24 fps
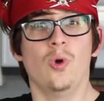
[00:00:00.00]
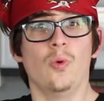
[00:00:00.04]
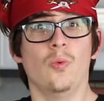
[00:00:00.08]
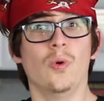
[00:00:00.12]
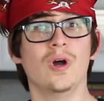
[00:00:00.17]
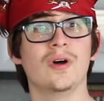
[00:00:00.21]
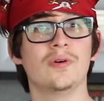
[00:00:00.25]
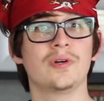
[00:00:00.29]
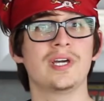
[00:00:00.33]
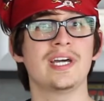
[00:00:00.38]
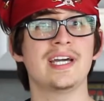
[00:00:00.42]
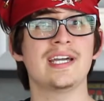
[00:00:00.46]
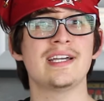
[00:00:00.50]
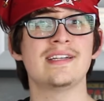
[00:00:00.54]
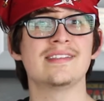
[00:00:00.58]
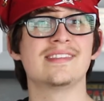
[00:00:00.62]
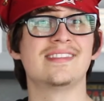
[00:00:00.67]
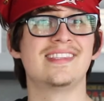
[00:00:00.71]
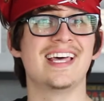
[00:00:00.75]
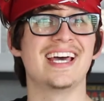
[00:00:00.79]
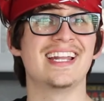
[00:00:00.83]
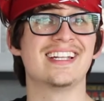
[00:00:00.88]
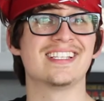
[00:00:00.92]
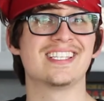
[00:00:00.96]
Well
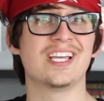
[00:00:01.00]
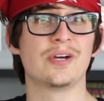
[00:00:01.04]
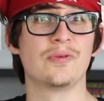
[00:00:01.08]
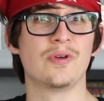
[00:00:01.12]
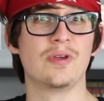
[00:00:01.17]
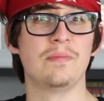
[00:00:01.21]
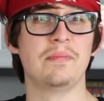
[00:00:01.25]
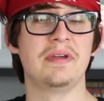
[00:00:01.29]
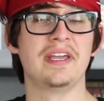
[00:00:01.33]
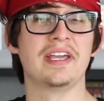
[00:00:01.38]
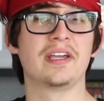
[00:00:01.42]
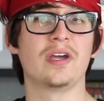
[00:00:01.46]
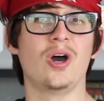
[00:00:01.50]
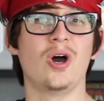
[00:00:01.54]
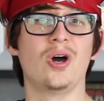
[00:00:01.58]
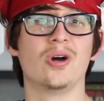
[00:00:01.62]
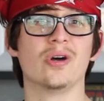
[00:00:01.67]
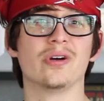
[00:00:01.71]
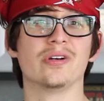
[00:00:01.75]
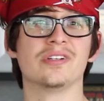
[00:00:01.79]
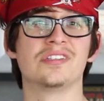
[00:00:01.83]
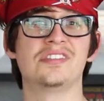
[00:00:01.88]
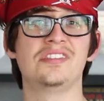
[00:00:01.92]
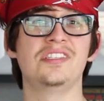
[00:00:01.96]
guys, that is how we make
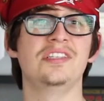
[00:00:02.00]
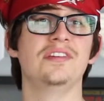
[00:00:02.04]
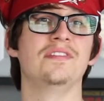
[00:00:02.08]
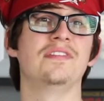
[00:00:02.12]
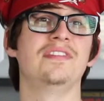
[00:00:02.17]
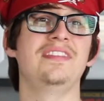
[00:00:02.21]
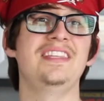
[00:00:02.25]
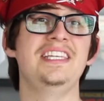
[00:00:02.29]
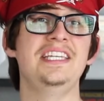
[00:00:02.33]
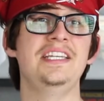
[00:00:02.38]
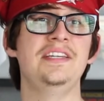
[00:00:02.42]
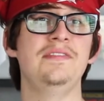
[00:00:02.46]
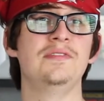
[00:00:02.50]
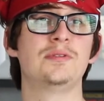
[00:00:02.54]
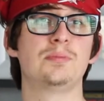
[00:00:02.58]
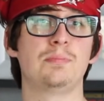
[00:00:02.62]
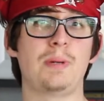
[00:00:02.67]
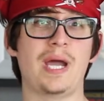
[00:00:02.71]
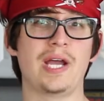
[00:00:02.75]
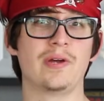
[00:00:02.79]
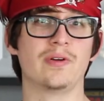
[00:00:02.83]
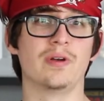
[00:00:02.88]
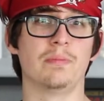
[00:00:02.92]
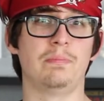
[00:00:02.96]
our Sea of Thieves
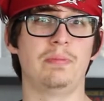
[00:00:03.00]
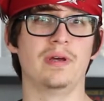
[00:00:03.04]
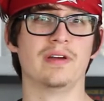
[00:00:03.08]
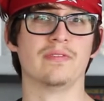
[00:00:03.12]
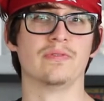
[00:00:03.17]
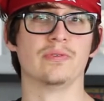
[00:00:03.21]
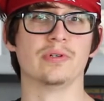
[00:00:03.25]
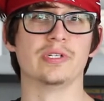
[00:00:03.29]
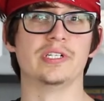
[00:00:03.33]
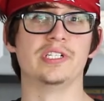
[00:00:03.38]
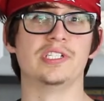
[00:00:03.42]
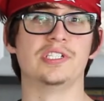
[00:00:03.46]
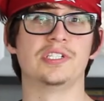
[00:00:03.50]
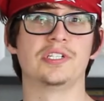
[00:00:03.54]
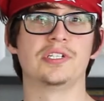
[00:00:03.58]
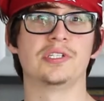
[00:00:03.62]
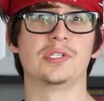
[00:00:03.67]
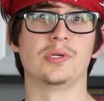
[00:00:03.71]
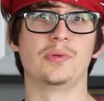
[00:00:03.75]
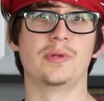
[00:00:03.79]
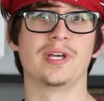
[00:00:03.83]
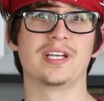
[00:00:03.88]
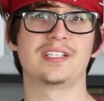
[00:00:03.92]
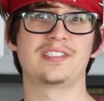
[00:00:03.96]
pirate beverage.
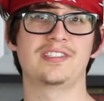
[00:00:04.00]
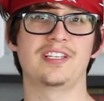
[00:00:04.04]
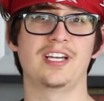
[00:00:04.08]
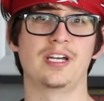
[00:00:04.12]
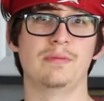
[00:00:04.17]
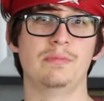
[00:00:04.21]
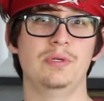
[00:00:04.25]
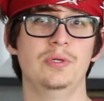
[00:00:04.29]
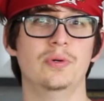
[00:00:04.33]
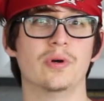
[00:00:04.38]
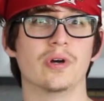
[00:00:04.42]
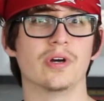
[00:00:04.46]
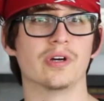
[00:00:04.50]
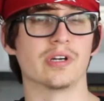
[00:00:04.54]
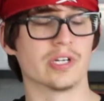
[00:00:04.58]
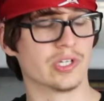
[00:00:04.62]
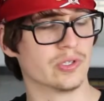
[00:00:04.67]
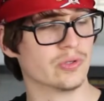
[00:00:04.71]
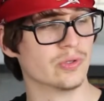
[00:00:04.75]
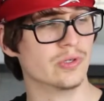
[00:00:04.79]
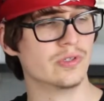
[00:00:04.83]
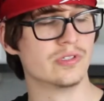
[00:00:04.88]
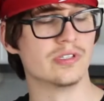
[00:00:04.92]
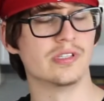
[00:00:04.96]
So next time you are
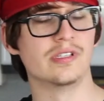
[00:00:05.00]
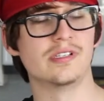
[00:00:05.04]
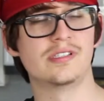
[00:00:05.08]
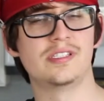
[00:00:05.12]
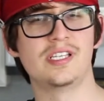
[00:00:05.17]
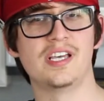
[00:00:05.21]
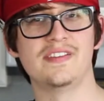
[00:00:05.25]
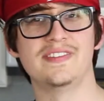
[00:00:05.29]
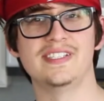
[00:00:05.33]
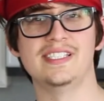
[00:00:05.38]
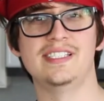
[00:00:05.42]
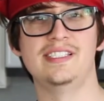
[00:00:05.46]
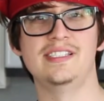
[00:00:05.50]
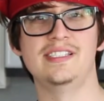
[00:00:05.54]
cruising the 7